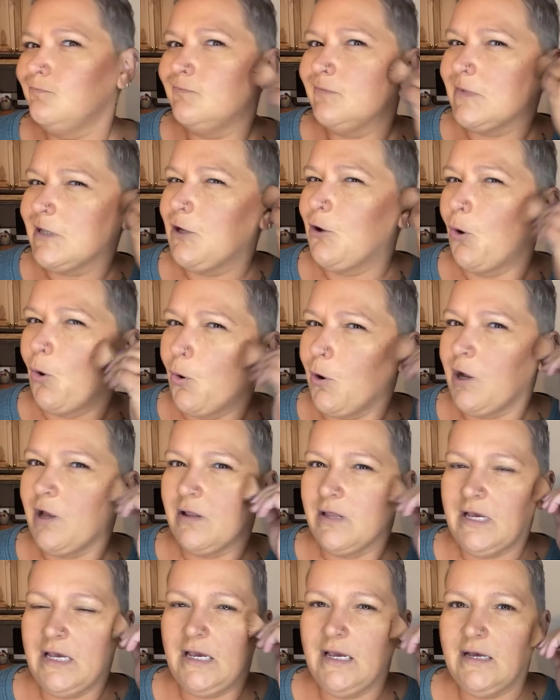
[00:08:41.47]
a little
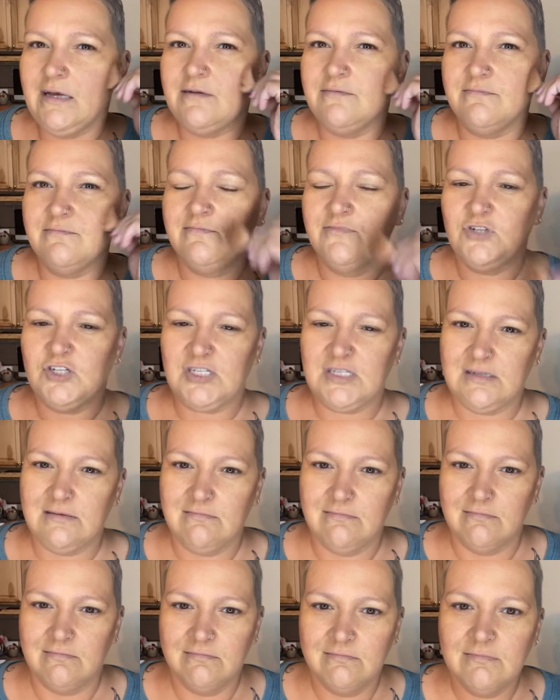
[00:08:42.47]
oily and just
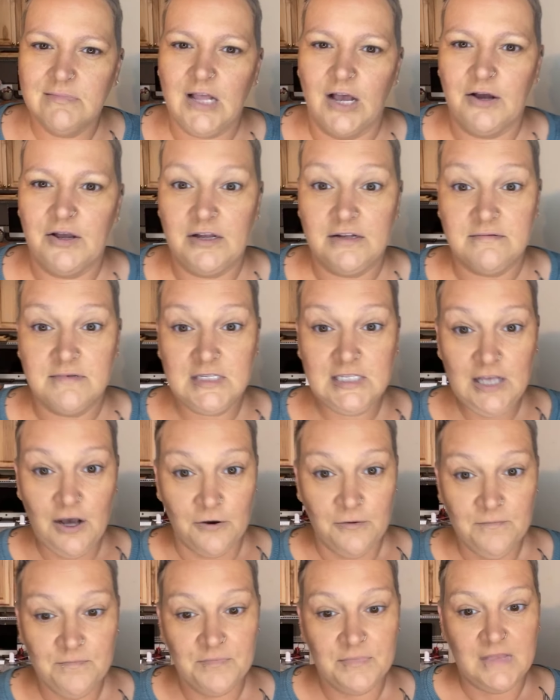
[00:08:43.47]
not good. So
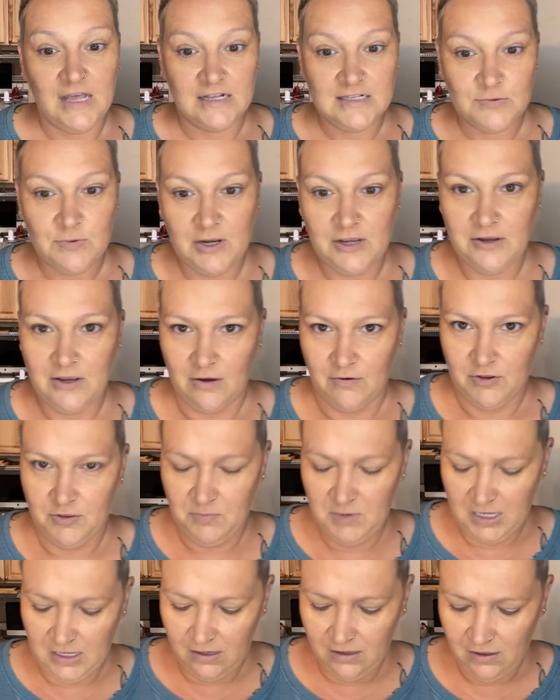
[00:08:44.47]
that's why you get with
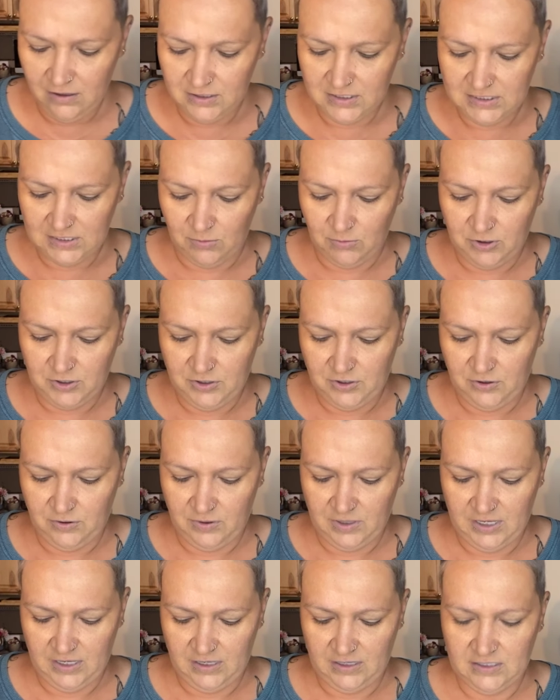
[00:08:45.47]
me, someone who
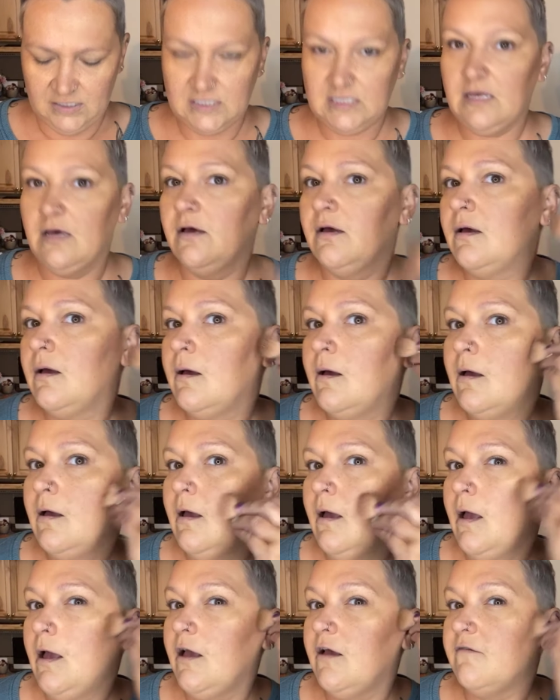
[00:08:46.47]
is
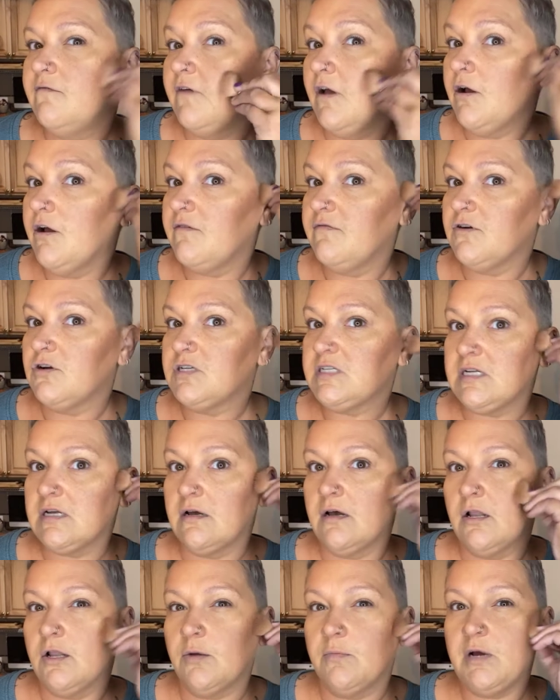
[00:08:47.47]
very versed in
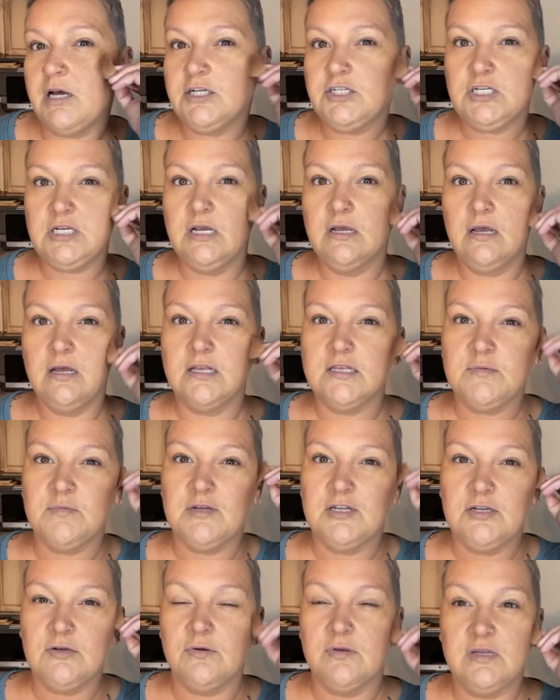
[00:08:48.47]
color matching, has
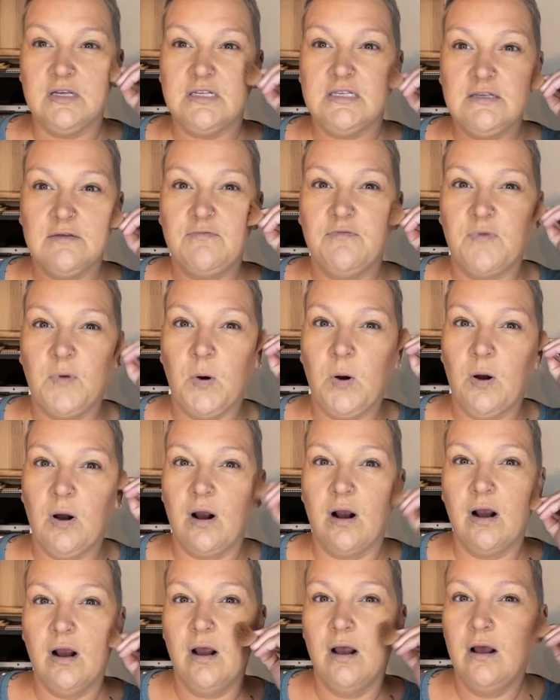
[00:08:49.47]
been doing this
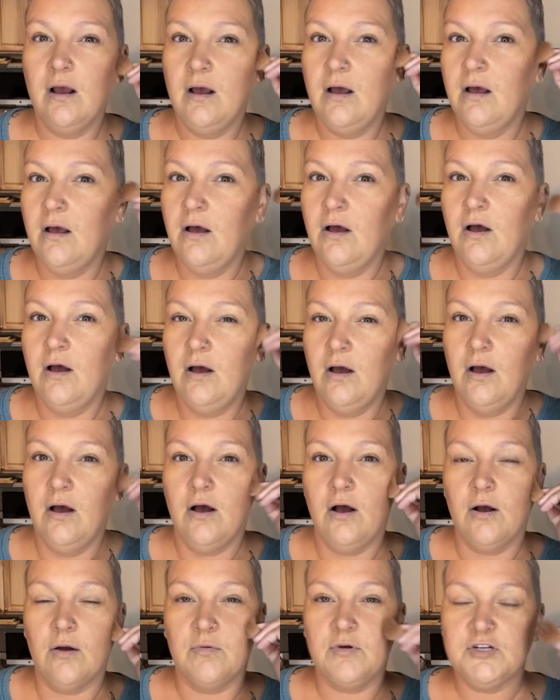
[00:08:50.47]
for
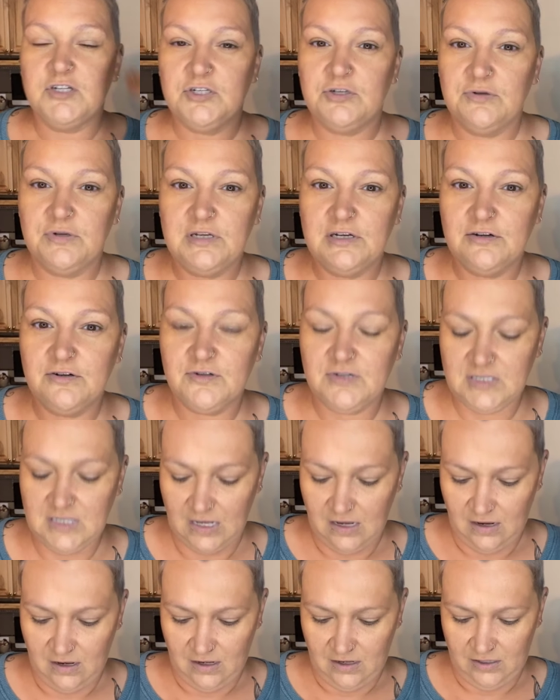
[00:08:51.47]
over 2 years,
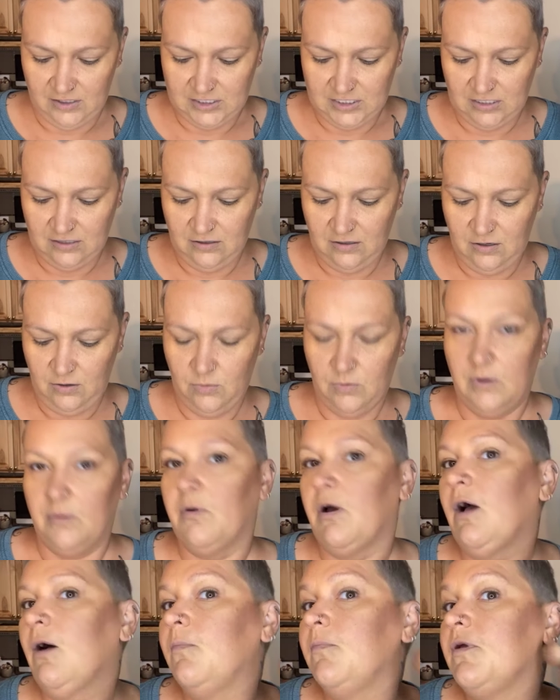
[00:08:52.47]
and we will
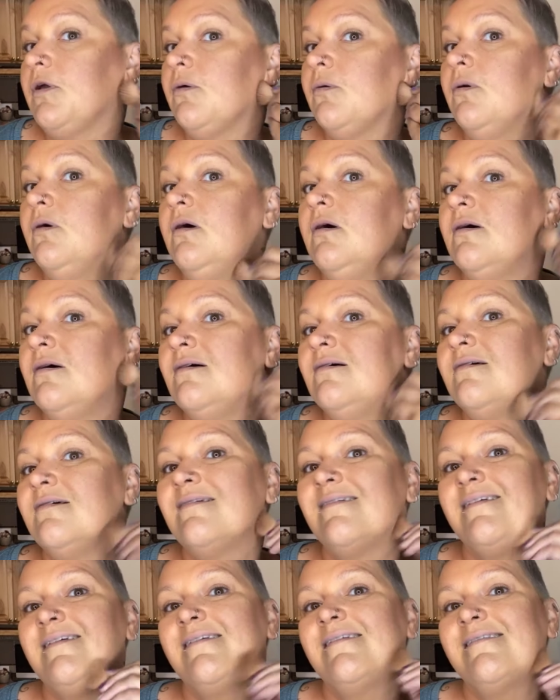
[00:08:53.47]
help you
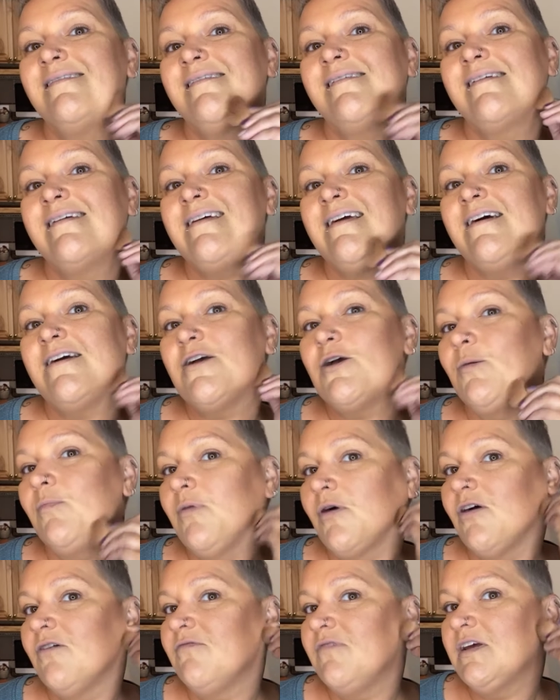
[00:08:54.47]
get your
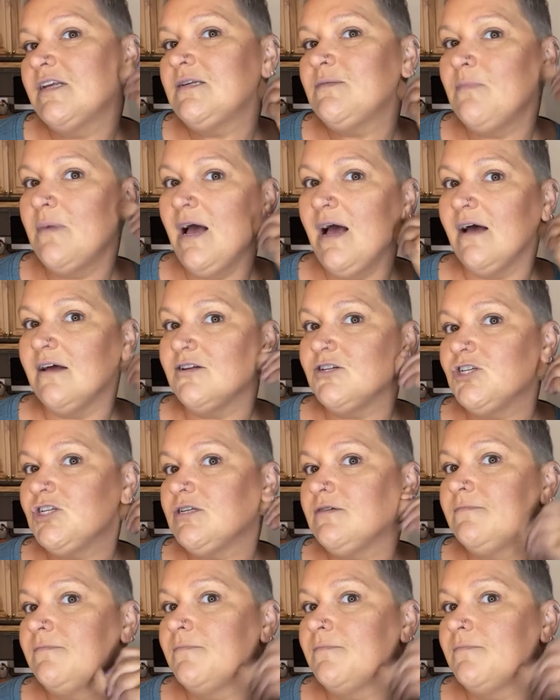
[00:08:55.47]
perfect match.